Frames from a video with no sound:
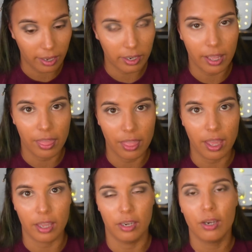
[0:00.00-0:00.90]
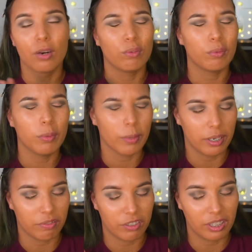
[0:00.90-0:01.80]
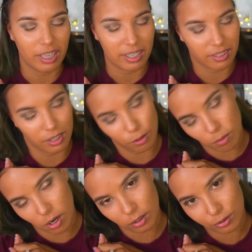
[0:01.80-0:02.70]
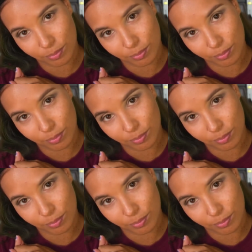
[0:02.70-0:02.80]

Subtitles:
and then we'll be ready for the last thing in the box.